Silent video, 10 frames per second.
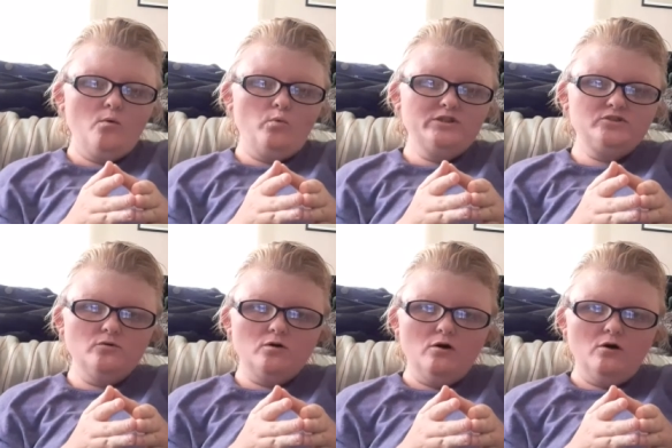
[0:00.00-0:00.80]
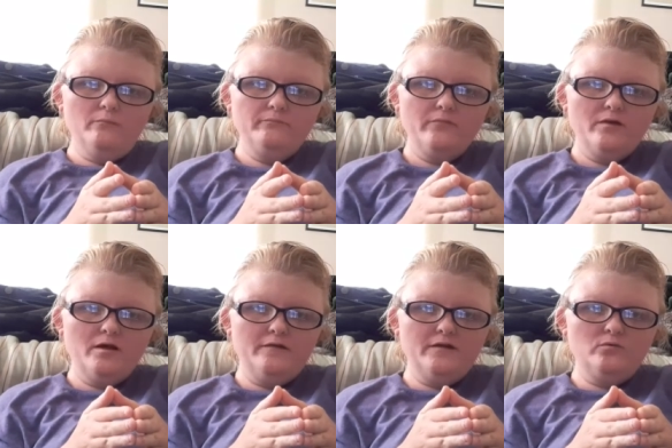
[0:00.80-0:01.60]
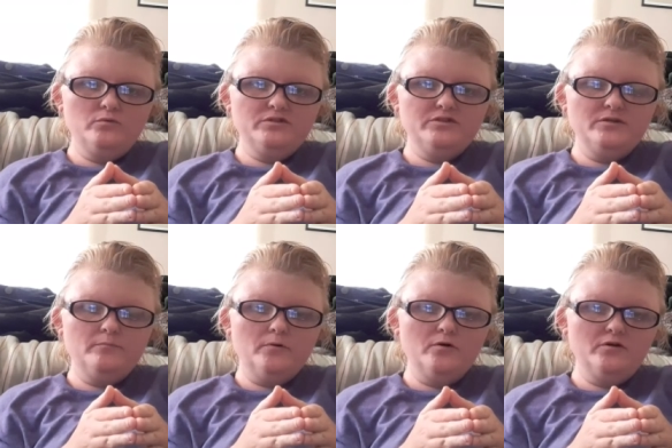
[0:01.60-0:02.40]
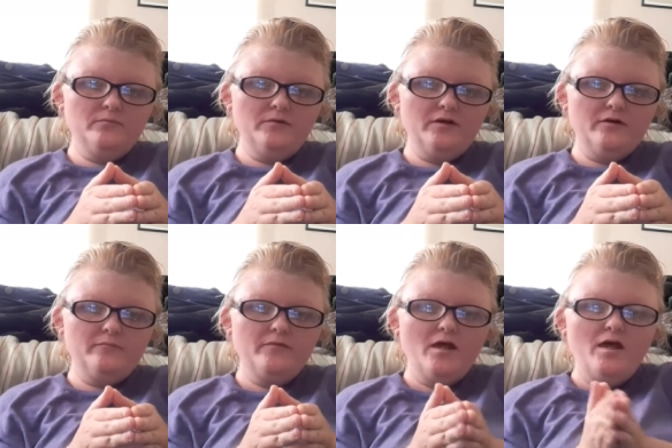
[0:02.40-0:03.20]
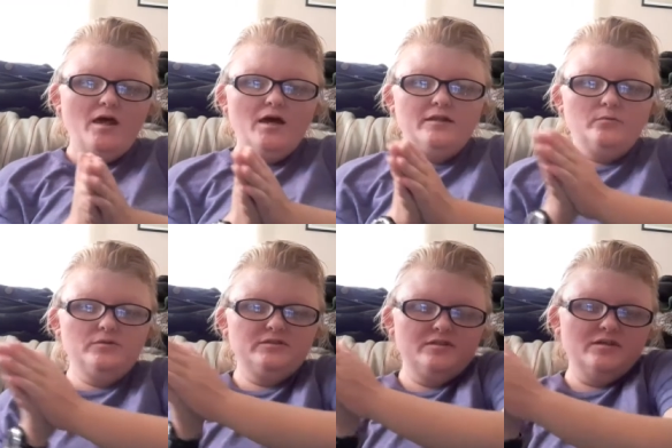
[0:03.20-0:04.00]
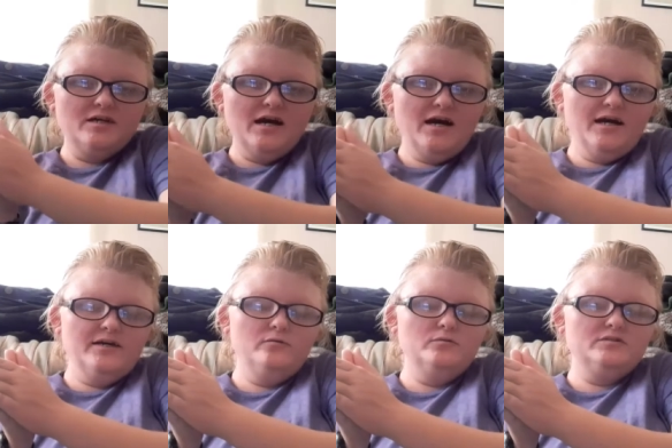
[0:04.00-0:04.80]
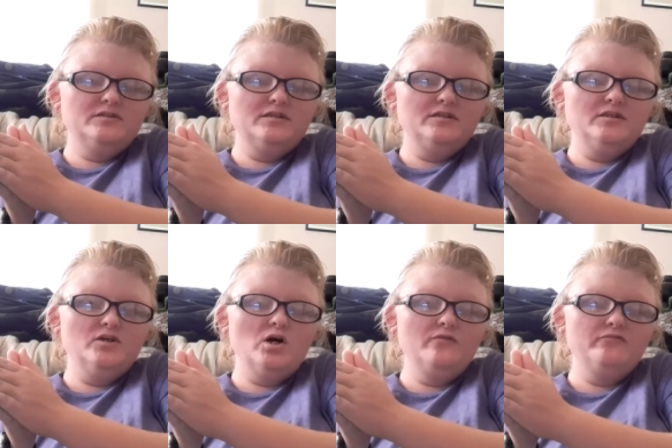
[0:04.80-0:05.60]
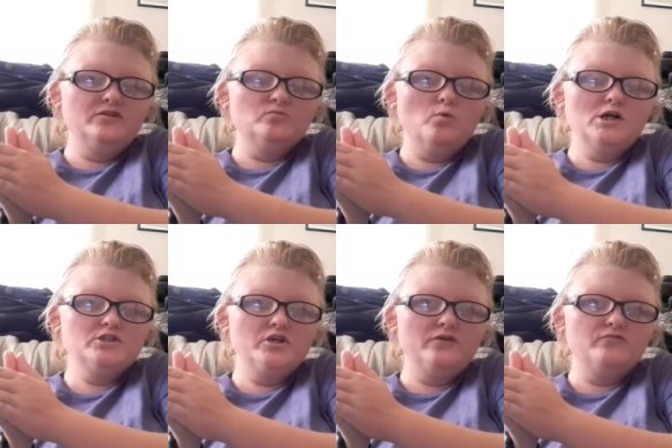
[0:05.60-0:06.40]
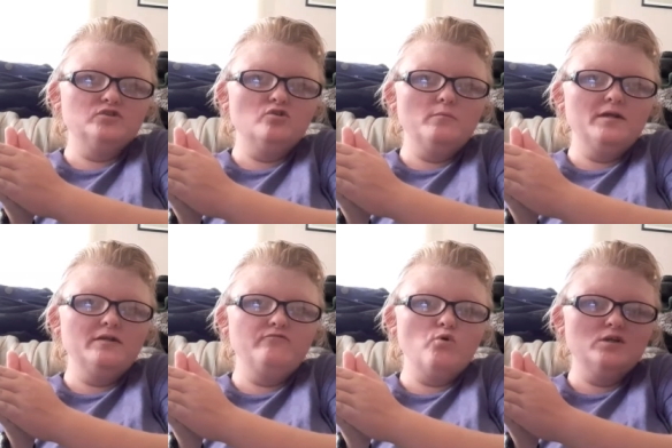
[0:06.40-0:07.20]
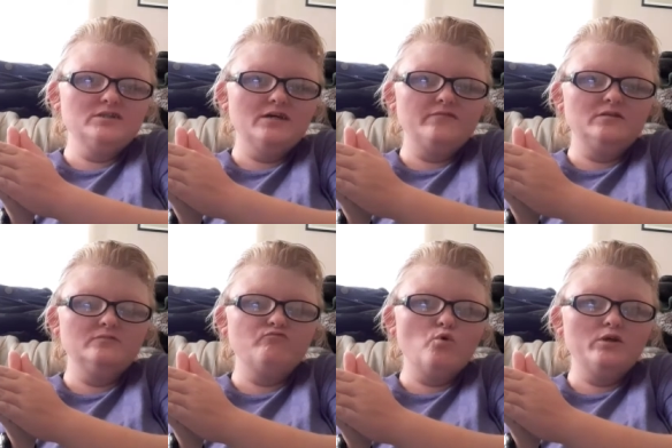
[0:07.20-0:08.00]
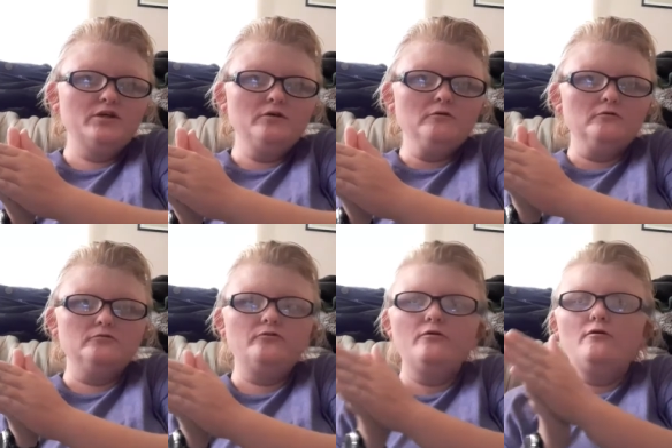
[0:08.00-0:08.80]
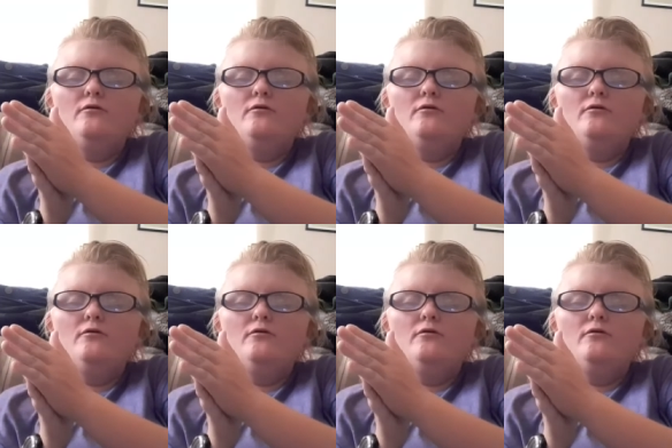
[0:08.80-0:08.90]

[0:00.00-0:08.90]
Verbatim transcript: with Su'Kal, and then we see Burnham there and then we see the guy who was sitting in the office watching it for so many 47, 40 years